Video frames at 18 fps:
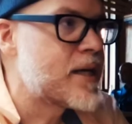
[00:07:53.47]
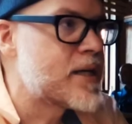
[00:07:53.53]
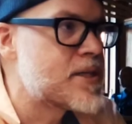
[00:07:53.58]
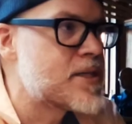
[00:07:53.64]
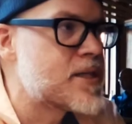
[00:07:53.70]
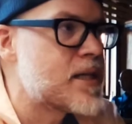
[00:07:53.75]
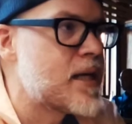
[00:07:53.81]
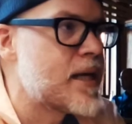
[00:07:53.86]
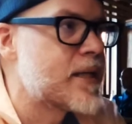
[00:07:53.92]
I think
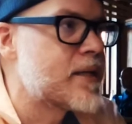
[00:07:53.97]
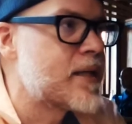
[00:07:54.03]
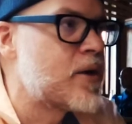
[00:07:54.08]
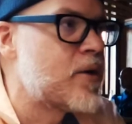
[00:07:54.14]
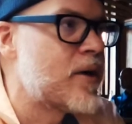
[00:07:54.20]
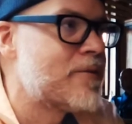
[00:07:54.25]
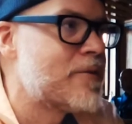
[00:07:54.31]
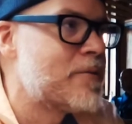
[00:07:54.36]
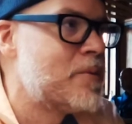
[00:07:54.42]
it's like they
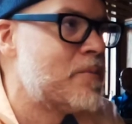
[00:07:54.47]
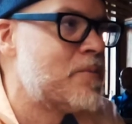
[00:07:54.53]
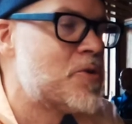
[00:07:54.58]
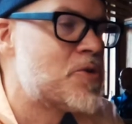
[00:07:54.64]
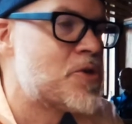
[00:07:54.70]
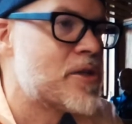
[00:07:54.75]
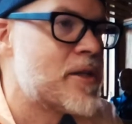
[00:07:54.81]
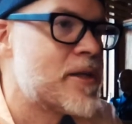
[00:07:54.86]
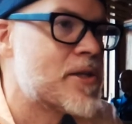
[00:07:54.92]
don't have to be
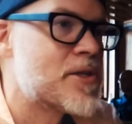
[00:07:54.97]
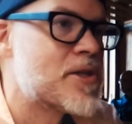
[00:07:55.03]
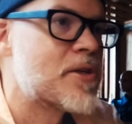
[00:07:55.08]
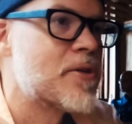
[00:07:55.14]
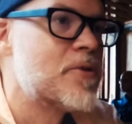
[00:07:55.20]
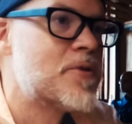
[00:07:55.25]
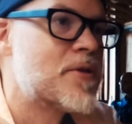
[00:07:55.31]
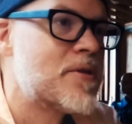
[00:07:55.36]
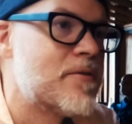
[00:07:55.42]
mutually
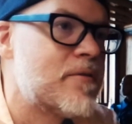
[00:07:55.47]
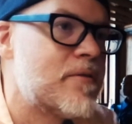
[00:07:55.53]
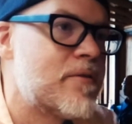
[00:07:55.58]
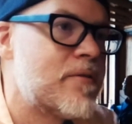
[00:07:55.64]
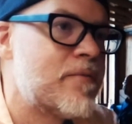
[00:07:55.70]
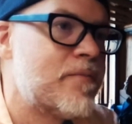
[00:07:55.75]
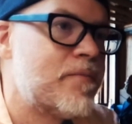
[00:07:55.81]
exclusive.